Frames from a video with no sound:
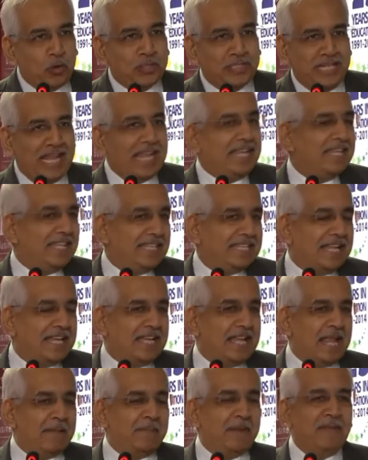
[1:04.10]
closely, and these
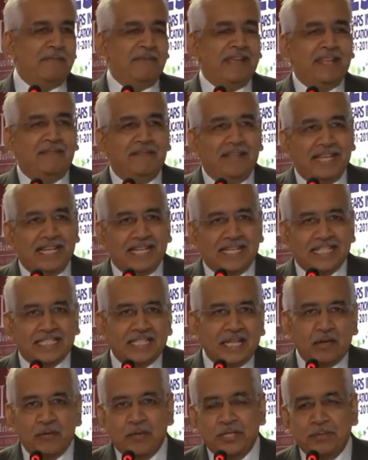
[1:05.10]
are done by very, very
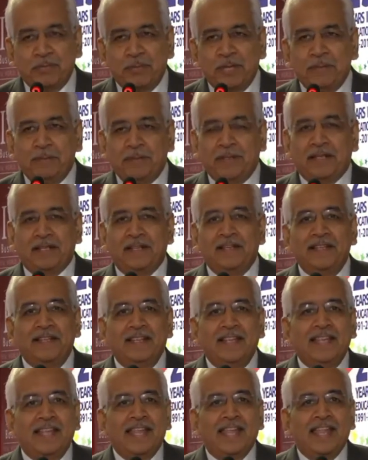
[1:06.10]
distinguished people,
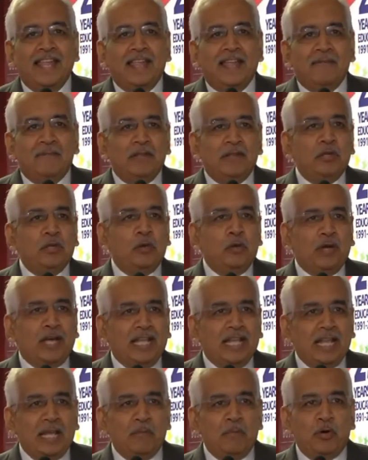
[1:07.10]
when you
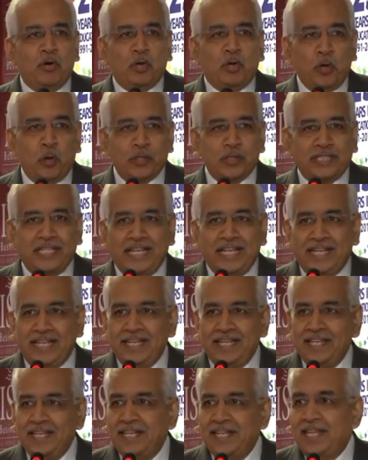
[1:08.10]
look a little more
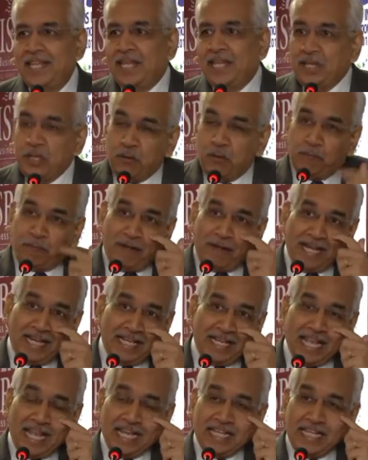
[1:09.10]
closely, you
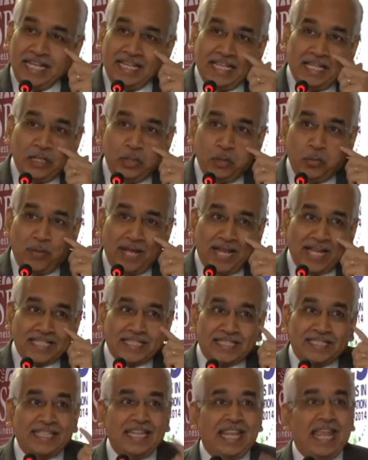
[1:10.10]
find that in the
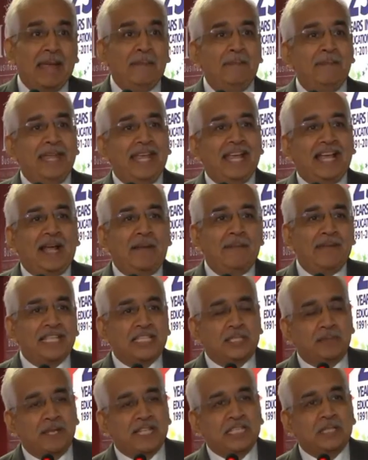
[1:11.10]
US, the MBA
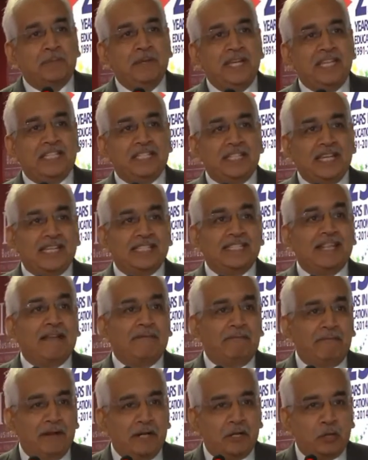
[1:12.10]
commencement speech is
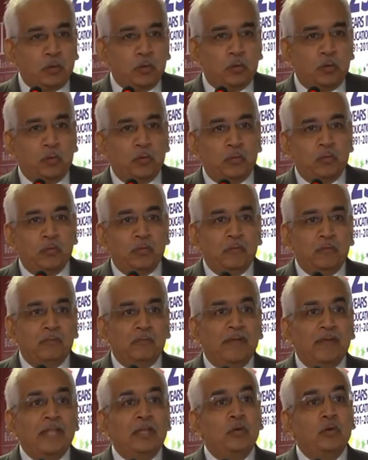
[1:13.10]
referred to
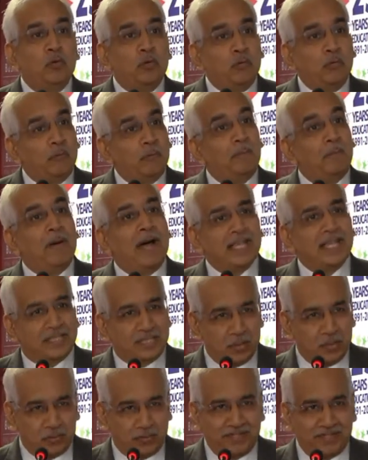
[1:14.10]
when you
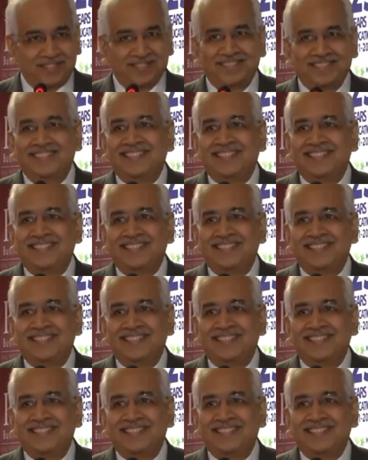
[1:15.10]
pass out.